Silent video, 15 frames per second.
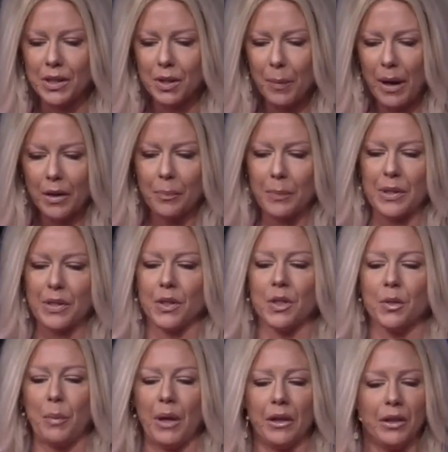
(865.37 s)
It's about a
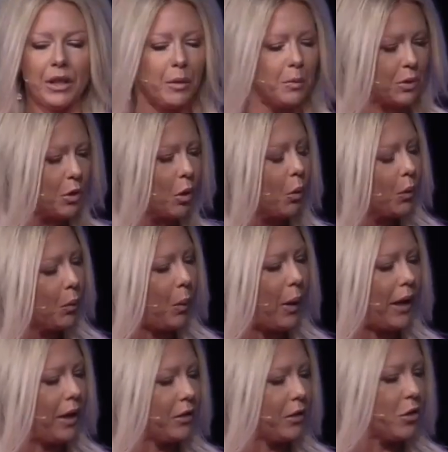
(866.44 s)
businessman. He was going
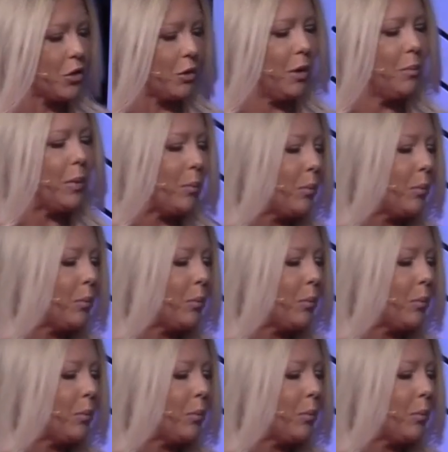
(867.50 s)
away on a trip,